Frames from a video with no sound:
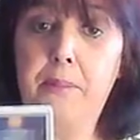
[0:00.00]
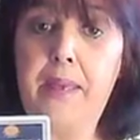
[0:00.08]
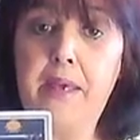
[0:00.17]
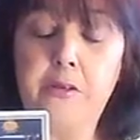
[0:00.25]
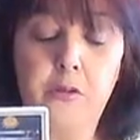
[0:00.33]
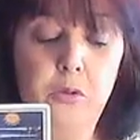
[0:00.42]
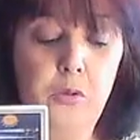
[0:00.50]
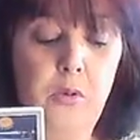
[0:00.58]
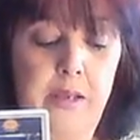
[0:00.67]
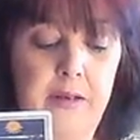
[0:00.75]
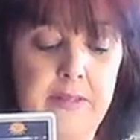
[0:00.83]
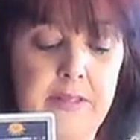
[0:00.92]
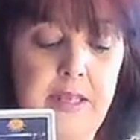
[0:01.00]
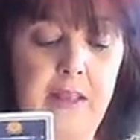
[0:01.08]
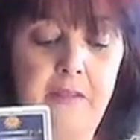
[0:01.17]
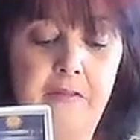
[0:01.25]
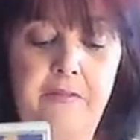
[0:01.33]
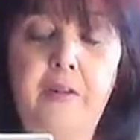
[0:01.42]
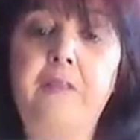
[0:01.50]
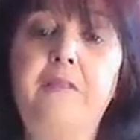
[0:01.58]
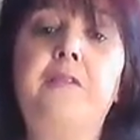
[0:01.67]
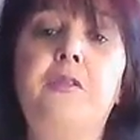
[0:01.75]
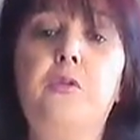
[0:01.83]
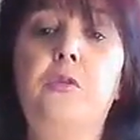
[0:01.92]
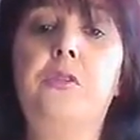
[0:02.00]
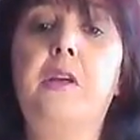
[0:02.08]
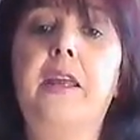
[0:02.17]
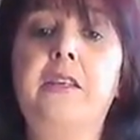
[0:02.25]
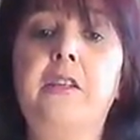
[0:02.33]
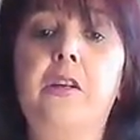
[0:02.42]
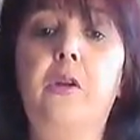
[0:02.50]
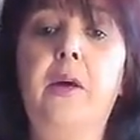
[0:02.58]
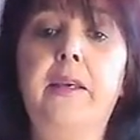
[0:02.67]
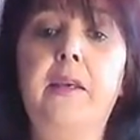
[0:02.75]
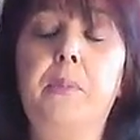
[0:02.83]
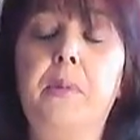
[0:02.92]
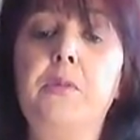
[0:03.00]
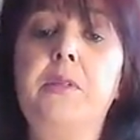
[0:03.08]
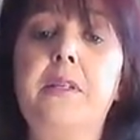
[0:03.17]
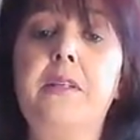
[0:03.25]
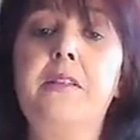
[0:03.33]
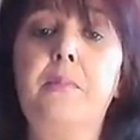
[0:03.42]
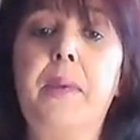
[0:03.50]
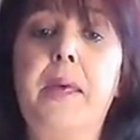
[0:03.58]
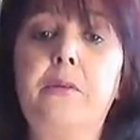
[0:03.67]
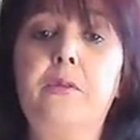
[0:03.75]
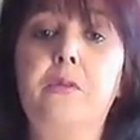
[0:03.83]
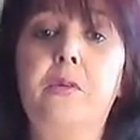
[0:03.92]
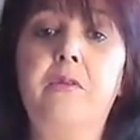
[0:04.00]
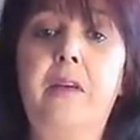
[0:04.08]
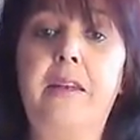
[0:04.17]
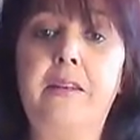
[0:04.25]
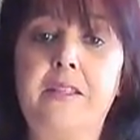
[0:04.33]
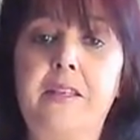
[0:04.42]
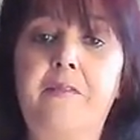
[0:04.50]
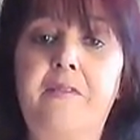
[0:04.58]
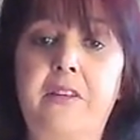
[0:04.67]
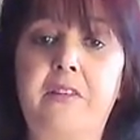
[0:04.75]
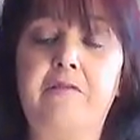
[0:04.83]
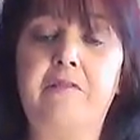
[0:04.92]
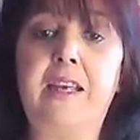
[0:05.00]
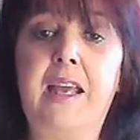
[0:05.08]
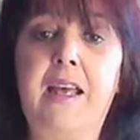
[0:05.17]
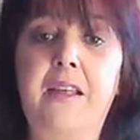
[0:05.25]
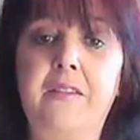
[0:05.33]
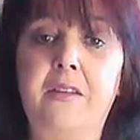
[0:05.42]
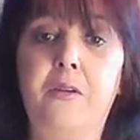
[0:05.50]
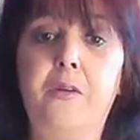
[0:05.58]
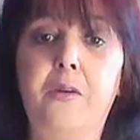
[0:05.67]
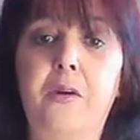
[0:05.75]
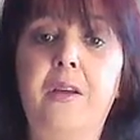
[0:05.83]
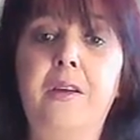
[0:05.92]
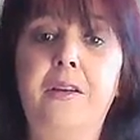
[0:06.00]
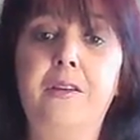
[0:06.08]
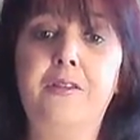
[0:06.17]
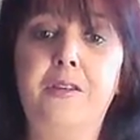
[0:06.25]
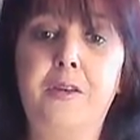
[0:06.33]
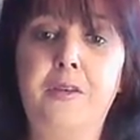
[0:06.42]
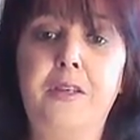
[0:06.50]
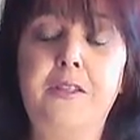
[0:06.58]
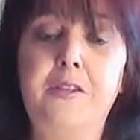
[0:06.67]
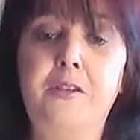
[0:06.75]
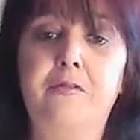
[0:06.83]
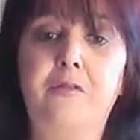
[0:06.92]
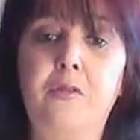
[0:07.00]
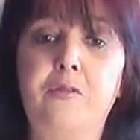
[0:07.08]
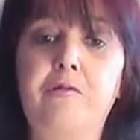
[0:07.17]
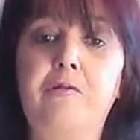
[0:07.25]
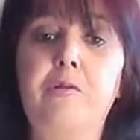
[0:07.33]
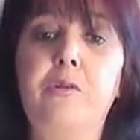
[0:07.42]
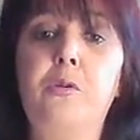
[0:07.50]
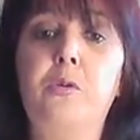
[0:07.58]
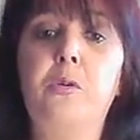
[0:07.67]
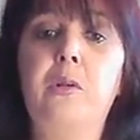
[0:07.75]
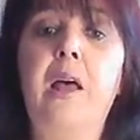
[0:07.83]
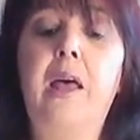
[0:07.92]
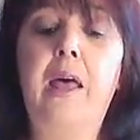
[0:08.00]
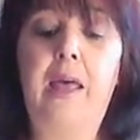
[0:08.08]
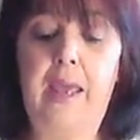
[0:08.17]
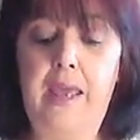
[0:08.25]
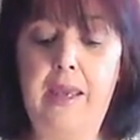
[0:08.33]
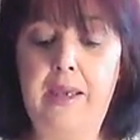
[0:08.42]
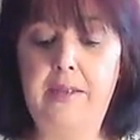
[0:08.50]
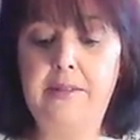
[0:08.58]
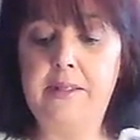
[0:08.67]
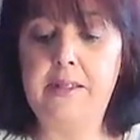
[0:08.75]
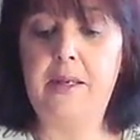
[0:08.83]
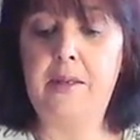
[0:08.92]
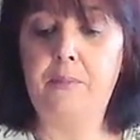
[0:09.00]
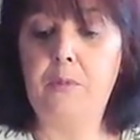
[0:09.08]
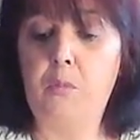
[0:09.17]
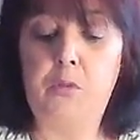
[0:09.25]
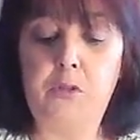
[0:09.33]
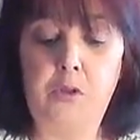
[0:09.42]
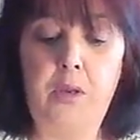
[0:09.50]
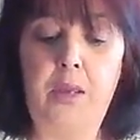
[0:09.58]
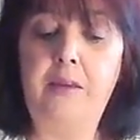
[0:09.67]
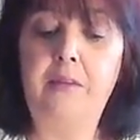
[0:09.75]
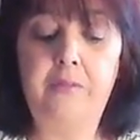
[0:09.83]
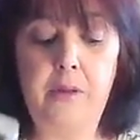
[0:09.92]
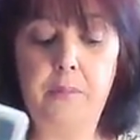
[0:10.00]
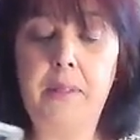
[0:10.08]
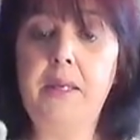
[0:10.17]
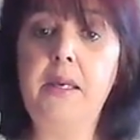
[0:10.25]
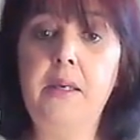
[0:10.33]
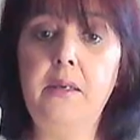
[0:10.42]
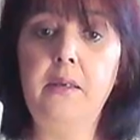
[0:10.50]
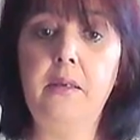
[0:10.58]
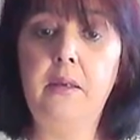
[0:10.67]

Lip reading: a battle, and I say the Five of Swords, I actually like it because it is a battle and it's a victory card though. So yes, you've gone through it all, and that you have up here,